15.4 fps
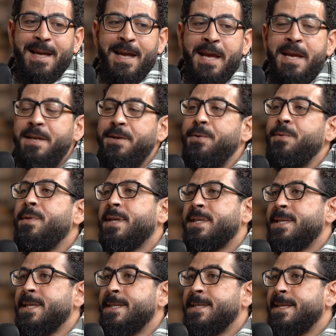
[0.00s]
He knew the
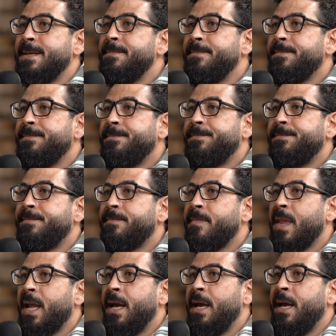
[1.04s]
system.
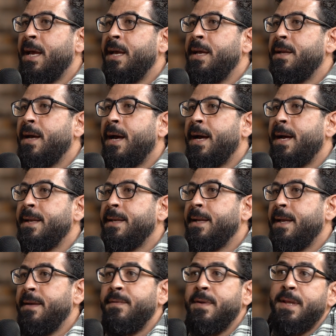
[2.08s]
He
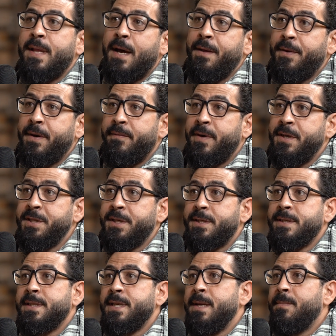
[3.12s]
and even the other
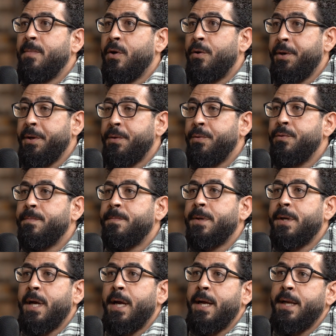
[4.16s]
Avengers team, Laurie
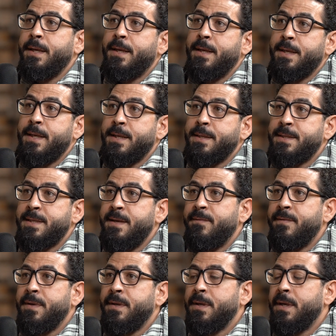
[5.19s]
Cooper and
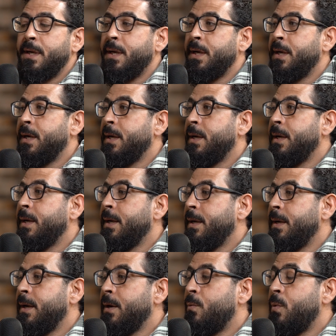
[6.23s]
Stephen
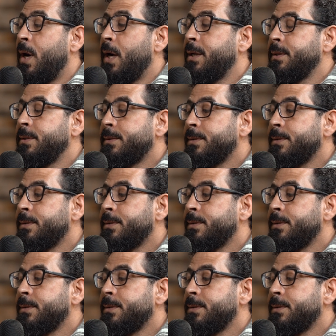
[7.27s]
Watt.